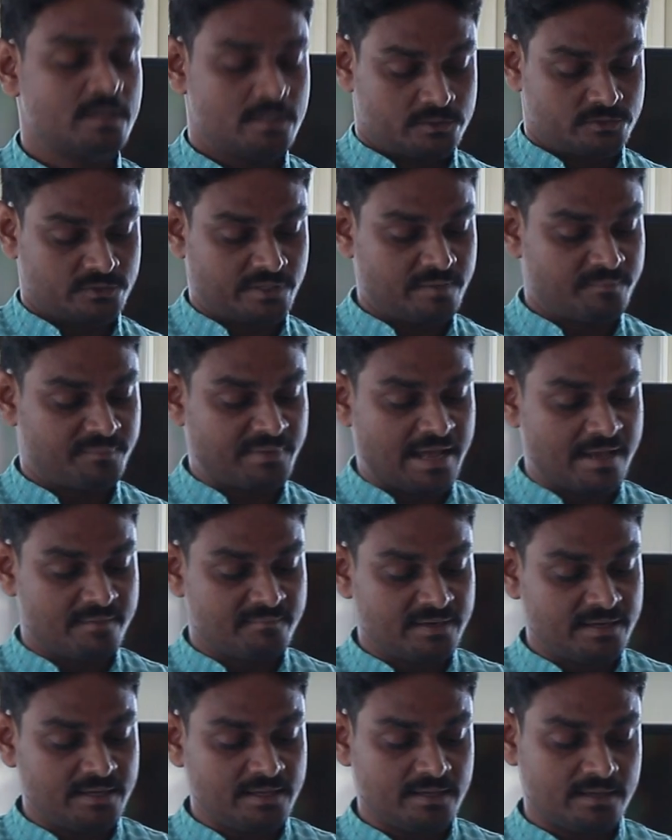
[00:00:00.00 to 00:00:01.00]
So in
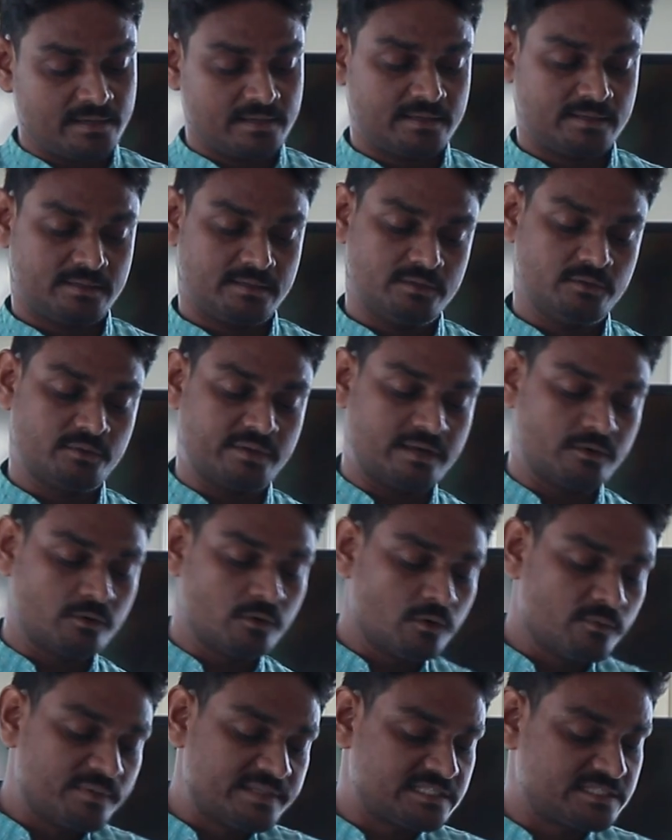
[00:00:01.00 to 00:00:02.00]
primary, you can
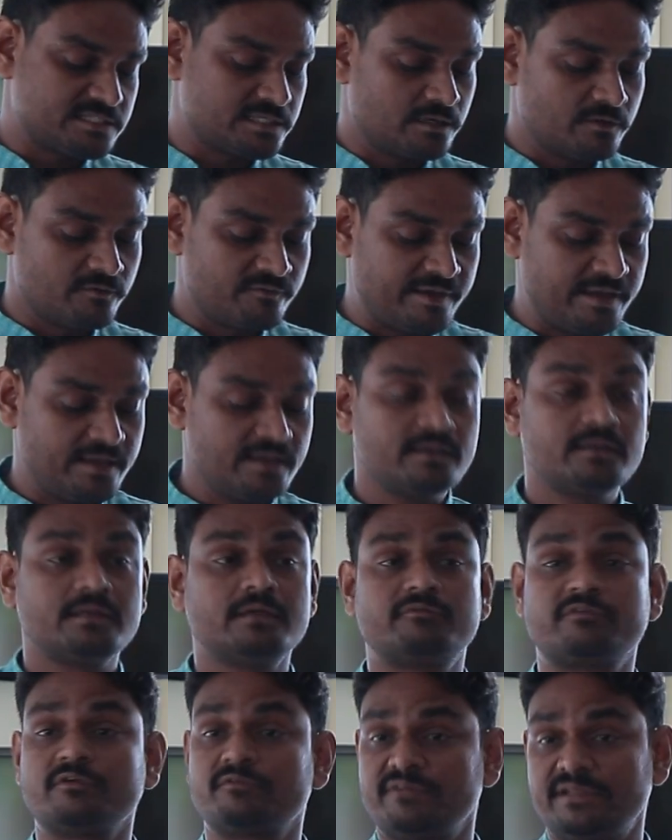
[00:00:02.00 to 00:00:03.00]
go with survey
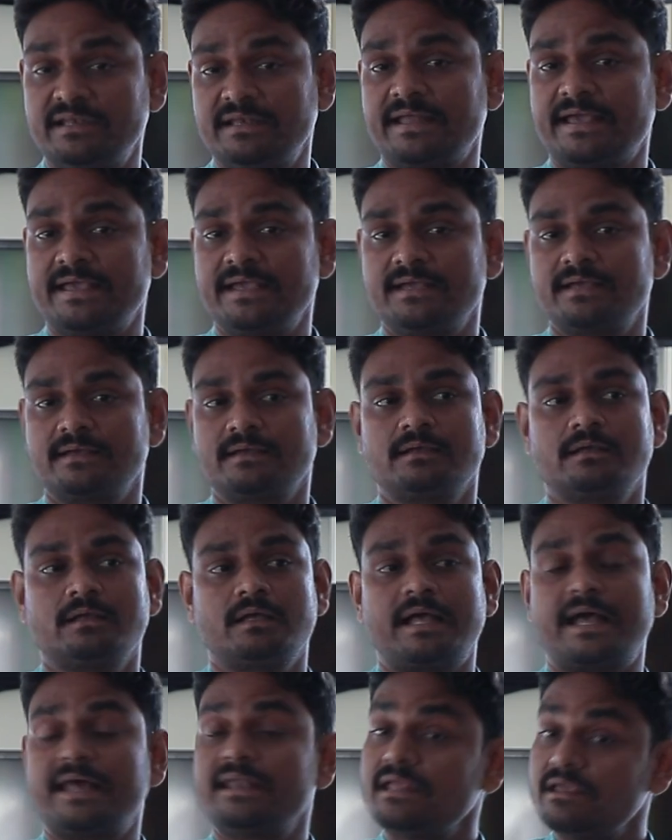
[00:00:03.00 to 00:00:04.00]
if you feel like,
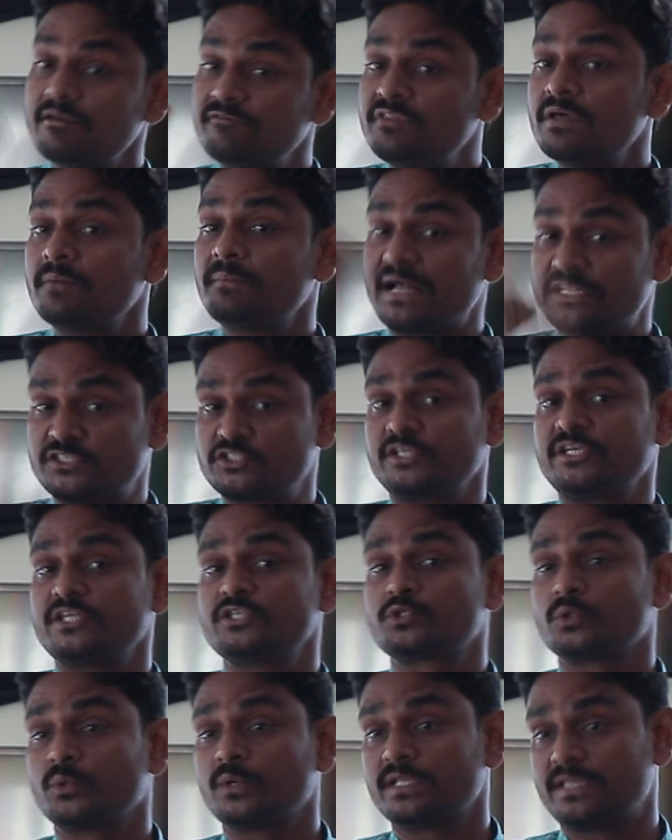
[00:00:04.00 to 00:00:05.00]
and if the budget
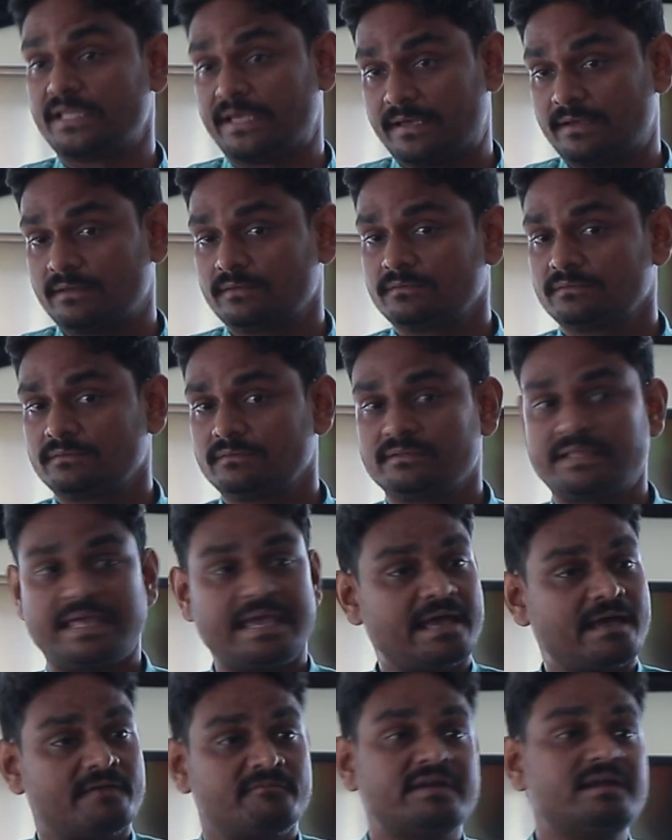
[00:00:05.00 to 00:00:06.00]
is over there, they
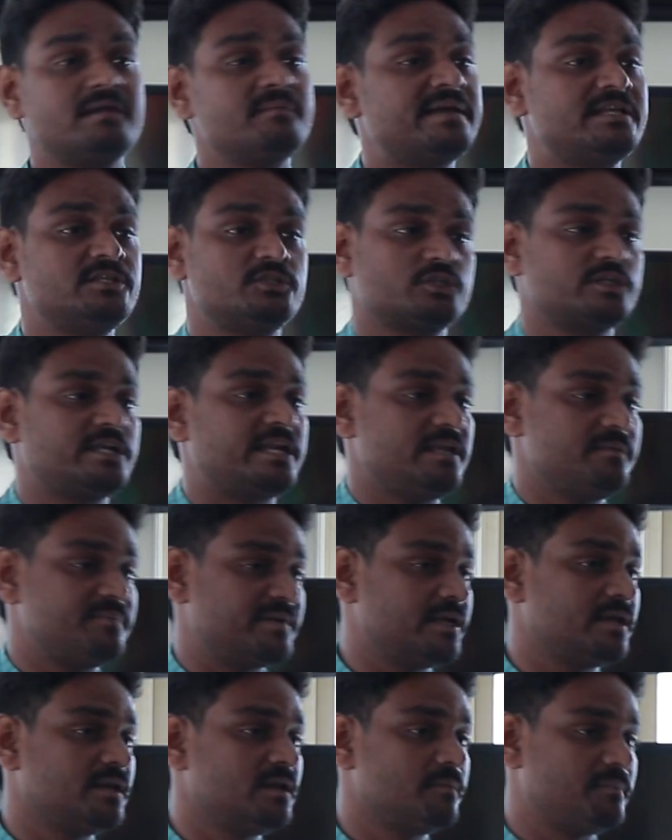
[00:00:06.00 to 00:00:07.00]
haven't mentioned any
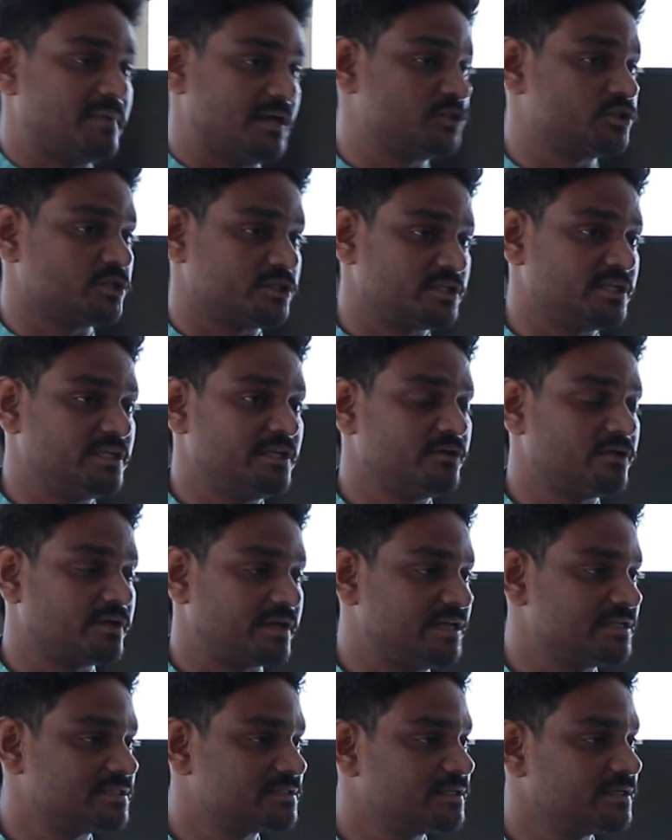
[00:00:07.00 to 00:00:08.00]
particular budget in your
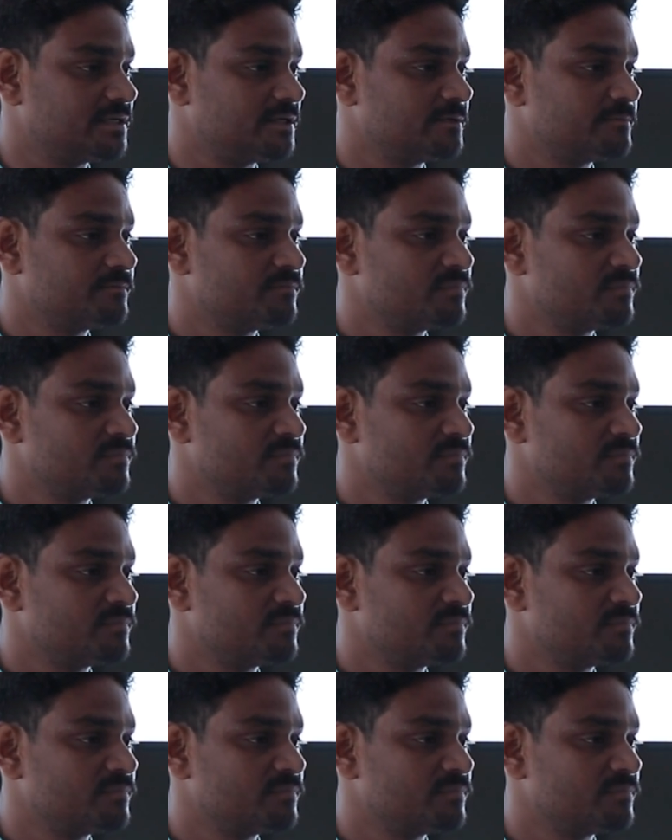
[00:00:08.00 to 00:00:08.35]
case study.